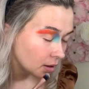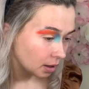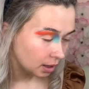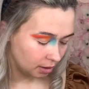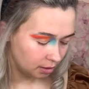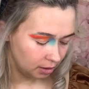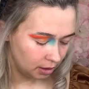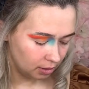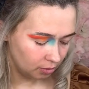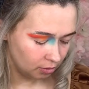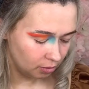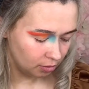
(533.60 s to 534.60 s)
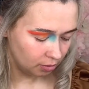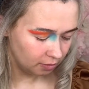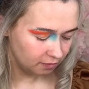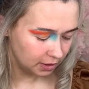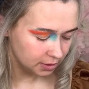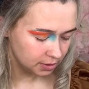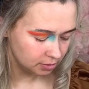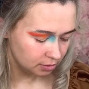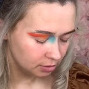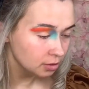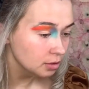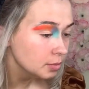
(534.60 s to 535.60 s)
and clean all of this
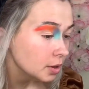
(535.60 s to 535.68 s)
up.